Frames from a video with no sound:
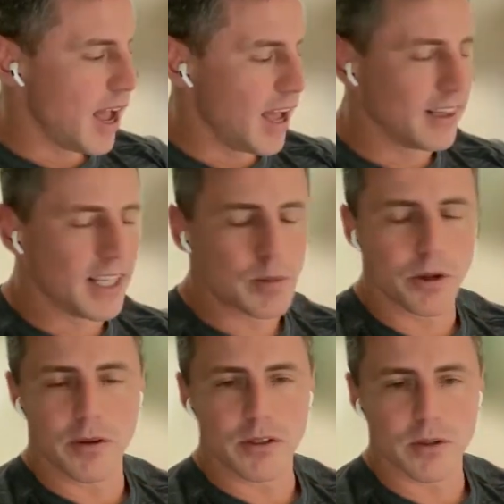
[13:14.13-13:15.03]
Let's
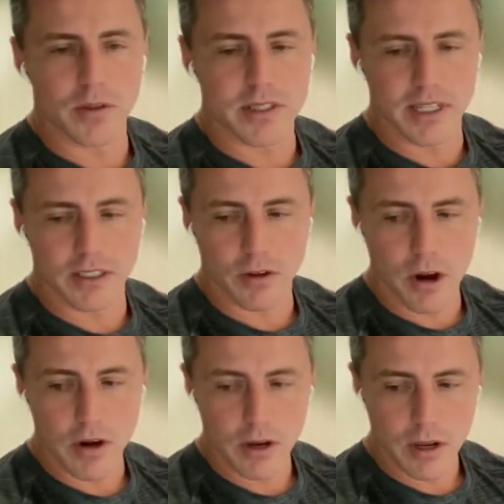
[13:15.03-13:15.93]
put you into a seated
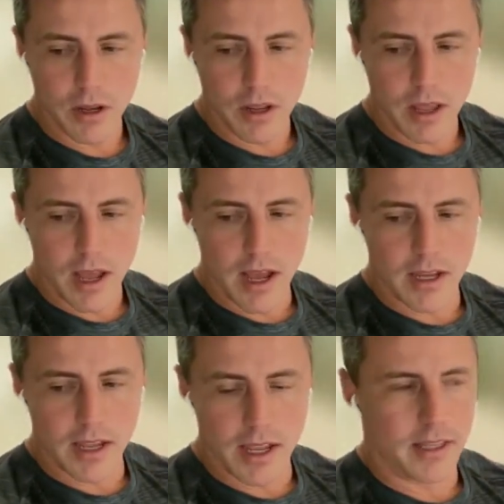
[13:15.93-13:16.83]
row
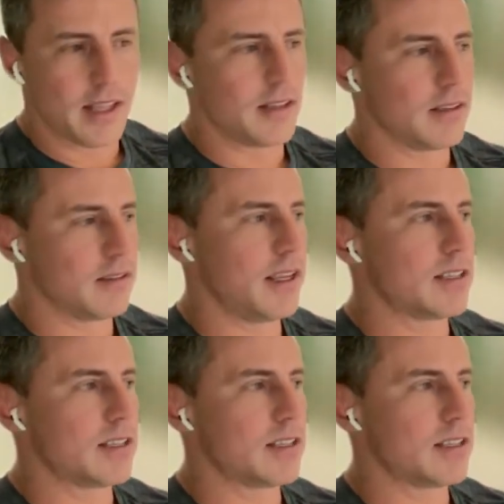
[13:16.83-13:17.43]
and then